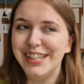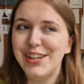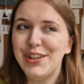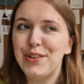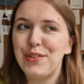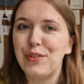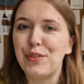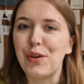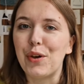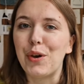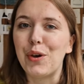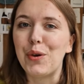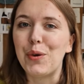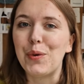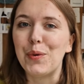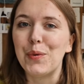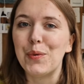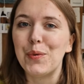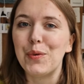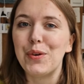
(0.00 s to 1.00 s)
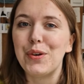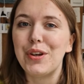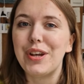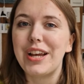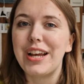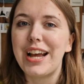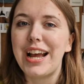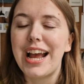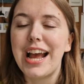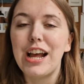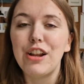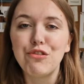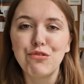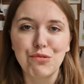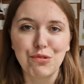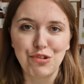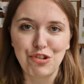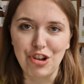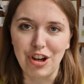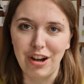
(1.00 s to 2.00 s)
So
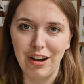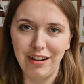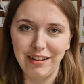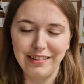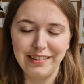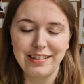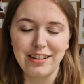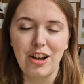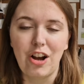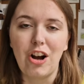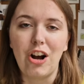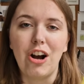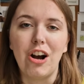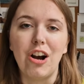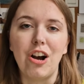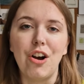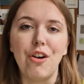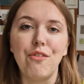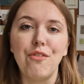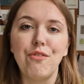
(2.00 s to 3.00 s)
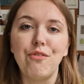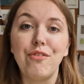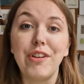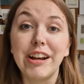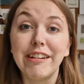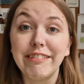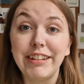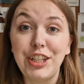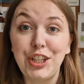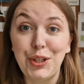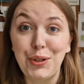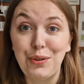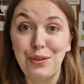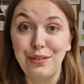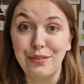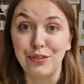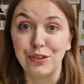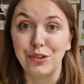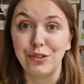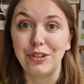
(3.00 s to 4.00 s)
hand-drawn charts are very
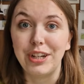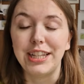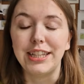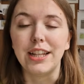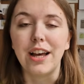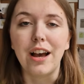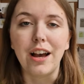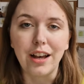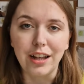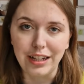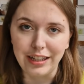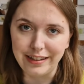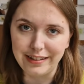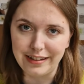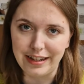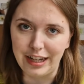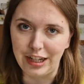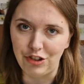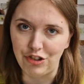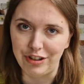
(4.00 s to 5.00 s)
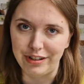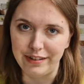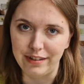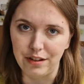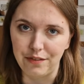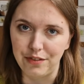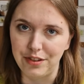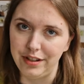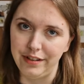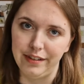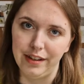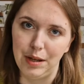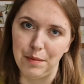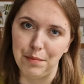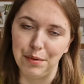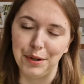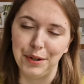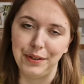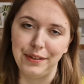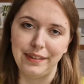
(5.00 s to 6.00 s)
useful in the early stages of the design
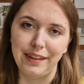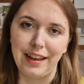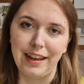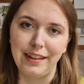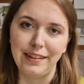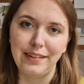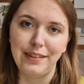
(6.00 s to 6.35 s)
process.